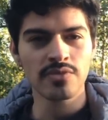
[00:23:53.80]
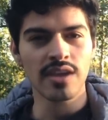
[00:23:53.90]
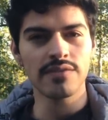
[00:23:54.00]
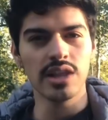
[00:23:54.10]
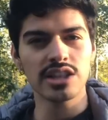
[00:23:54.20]
I
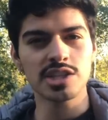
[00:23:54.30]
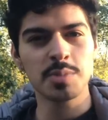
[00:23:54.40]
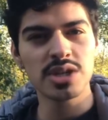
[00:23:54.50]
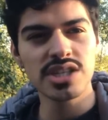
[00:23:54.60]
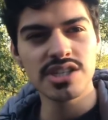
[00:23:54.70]
feel like this
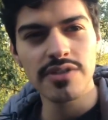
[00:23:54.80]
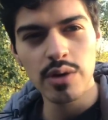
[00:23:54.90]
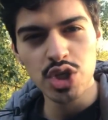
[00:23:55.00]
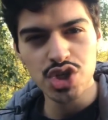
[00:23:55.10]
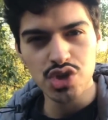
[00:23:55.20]
person is very
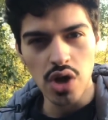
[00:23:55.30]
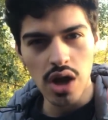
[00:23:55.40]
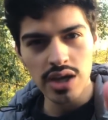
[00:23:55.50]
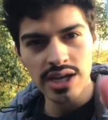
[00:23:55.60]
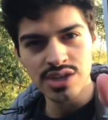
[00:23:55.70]

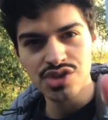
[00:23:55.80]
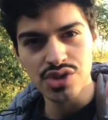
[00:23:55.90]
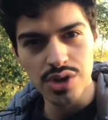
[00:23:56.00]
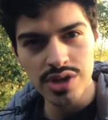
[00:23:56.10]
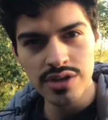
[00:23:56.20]
strong and
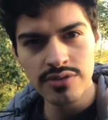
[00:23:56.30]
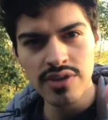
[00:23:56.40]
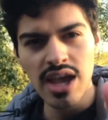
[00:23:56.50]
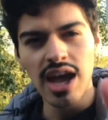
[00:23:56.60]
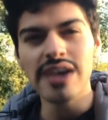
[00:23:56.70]
assertive.
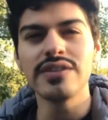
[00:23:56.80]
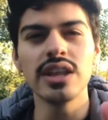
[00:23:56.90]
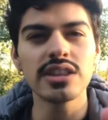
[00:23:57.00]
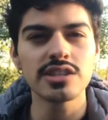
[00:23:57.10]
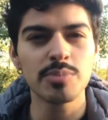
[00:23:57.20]
I feel
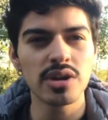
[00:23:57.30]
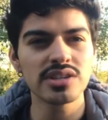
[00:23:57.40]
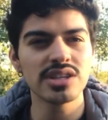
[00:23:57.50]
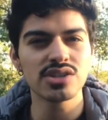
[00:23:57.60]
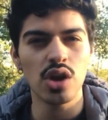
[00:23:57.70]
like this
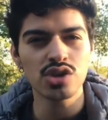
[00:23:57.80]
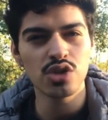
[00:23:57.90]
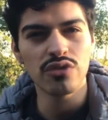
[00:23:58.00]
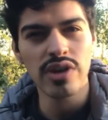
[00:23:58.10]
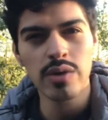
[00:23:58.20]
person is also
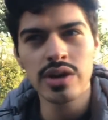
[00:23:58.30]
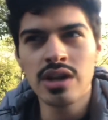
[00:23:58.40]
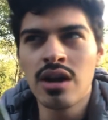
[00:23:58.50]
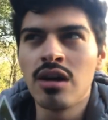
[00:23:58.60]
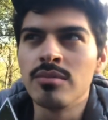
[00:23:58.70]
very,
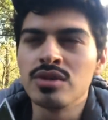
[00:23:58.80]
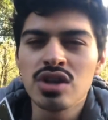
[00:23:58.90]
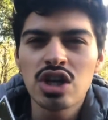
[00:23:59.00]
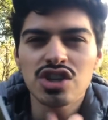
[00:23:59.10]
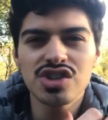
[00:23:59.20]
um,
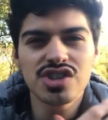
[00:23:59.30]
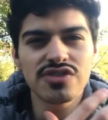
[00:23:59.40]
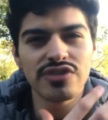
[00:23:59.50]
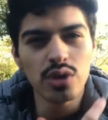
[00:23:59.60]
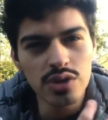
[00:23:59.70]

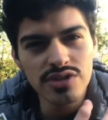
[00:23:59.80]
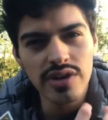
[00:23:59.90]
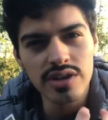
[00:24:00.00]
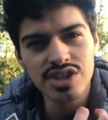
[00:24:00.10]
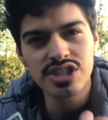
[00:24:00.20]
feels
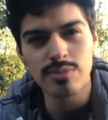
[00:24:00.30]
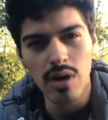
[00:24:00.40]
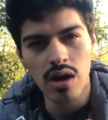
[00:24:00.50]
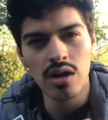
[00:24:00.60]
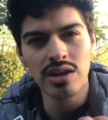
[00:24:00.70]
very
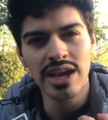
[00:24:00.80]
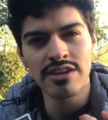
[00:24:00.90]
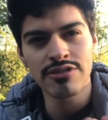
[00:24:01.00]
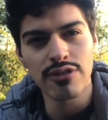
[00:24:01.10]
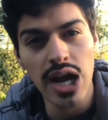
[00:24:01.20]
small and
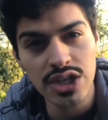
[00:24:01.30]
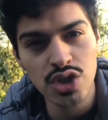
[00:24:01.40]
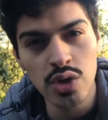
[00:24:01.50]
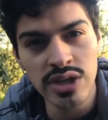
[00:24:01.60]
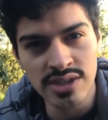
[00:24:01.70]

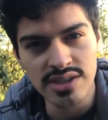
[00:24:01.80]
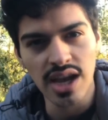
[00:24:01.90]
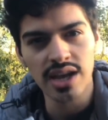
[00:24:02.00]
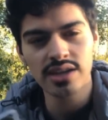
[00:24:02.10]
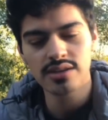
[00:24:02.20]
fragile
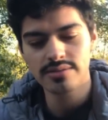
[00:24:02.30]
inside.